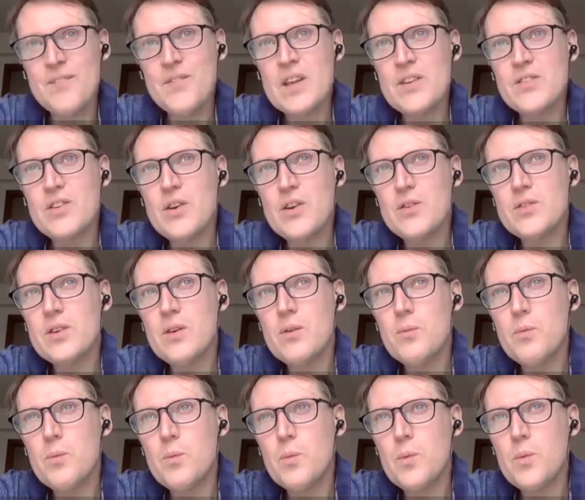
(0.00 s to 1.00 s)

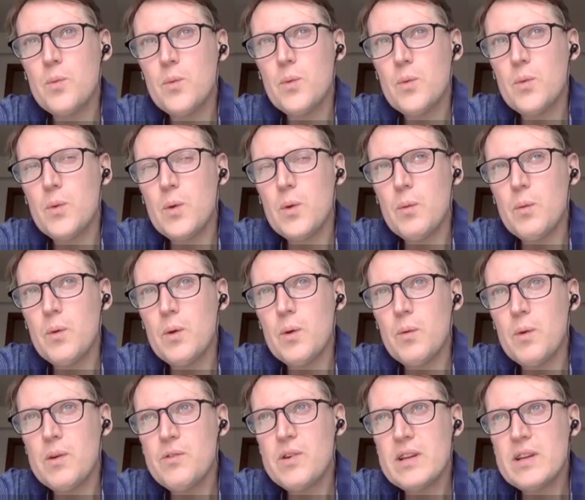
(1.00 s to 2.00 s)
So
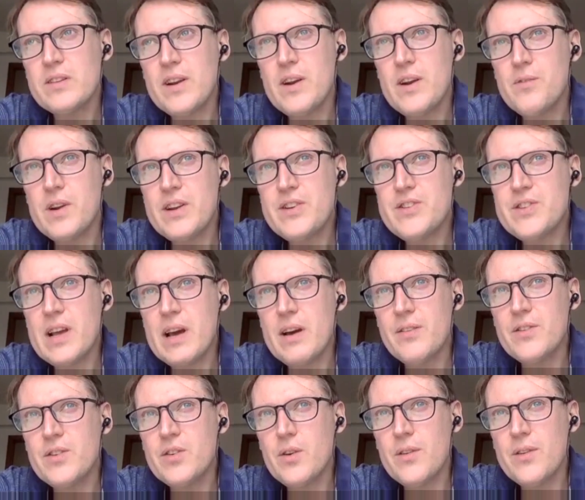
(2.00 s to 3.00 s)
one reason I reached
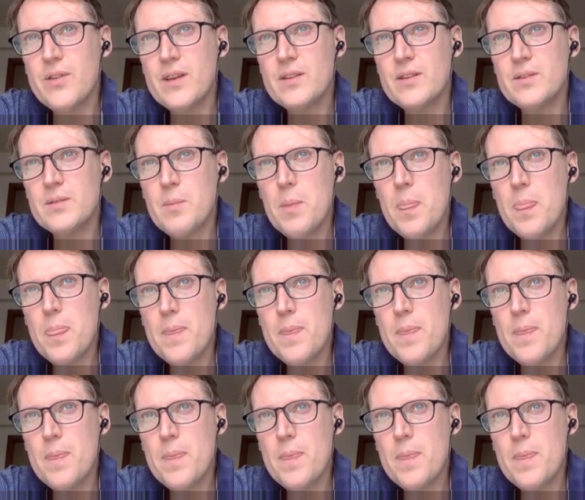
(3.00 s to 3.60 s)
out to you on this